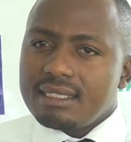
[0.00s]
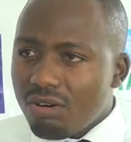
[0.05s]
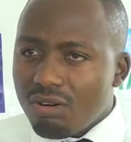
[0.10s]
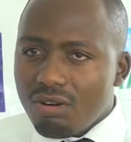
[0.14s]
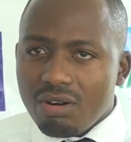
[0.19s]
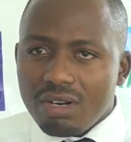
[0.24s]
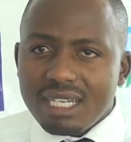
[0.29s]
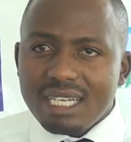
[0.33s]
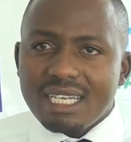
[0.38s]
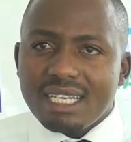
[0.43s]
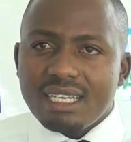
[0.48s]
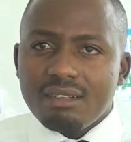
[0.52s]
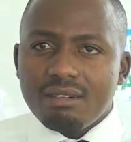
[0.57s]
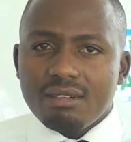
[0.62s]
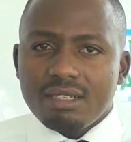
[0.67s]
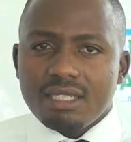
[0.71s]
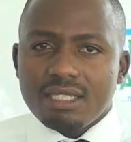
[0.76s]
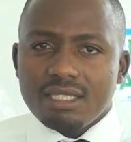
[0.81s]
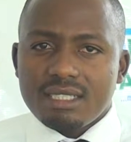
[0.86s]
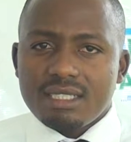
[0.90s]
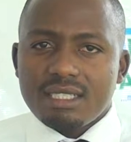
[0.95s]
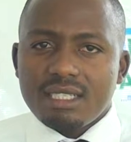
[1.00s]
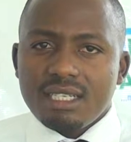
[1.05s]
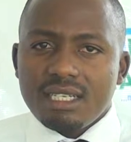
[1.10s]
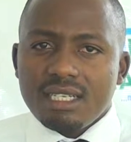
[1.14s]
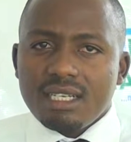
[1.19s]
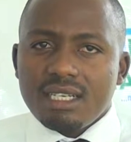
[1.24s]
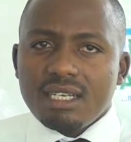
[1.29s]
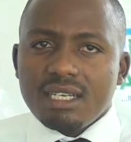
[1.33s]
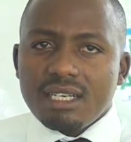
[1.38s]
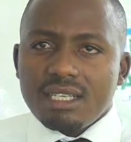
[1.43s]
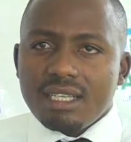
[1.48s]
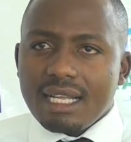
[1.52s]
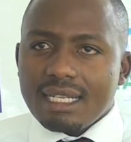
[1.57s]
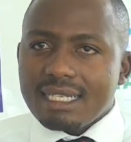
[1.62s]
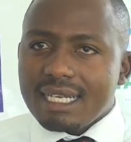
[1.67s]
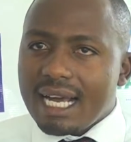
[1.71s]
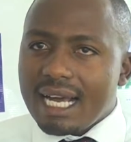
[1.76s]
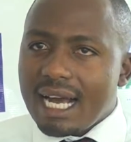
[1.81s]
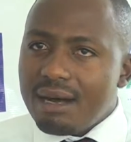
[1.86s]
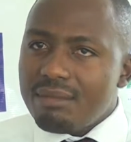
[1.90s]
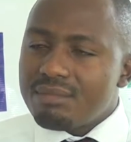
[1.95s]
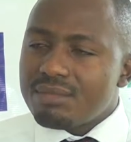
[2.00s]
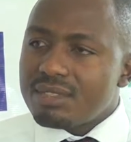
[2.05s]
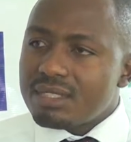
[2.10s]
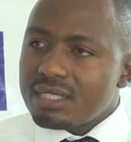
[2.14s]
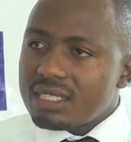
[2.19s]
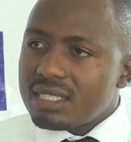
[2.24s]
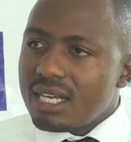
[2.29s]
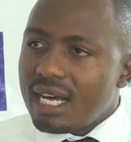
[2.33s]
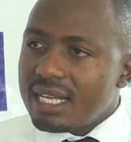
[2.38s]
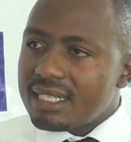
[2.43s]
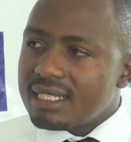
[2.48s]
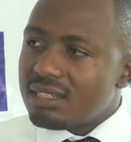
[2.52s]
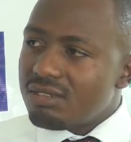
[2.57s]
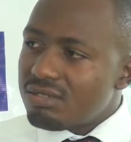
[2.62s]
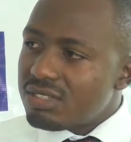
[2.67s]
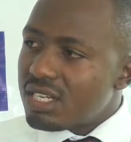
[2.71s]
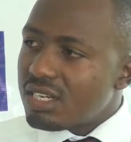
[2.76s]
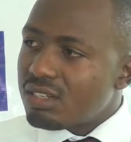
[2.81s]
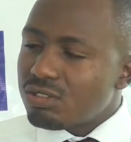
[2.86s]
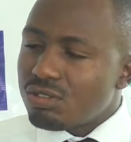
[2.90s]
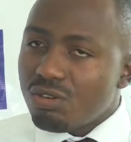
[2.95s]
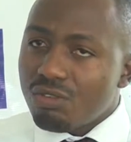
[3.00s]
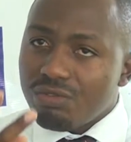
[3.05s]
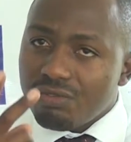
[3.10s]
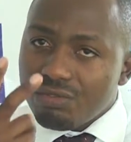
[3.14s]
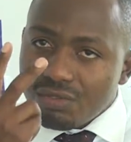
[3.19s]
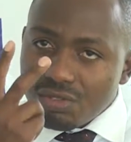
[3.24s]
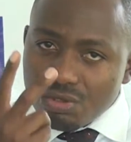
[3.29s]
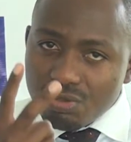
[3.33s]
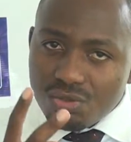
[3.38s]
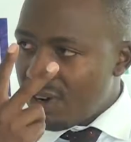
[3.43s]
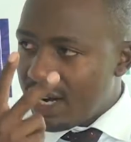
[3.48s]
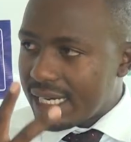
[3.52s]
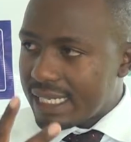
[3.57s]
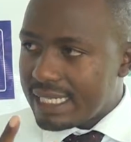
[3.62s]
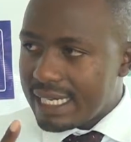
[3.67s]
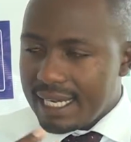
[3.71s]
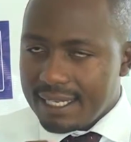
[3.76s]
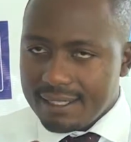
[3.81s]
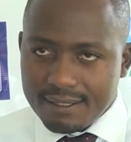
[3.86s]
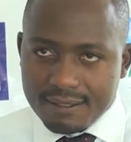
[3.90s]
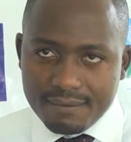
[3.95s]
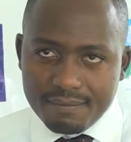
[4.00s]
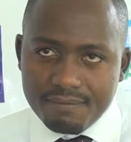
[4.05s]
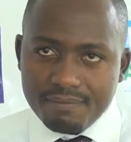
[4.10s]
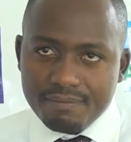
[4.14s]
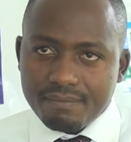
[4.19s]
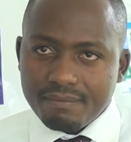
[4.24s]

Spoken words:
is a chronic illness that comes as a result of two factors.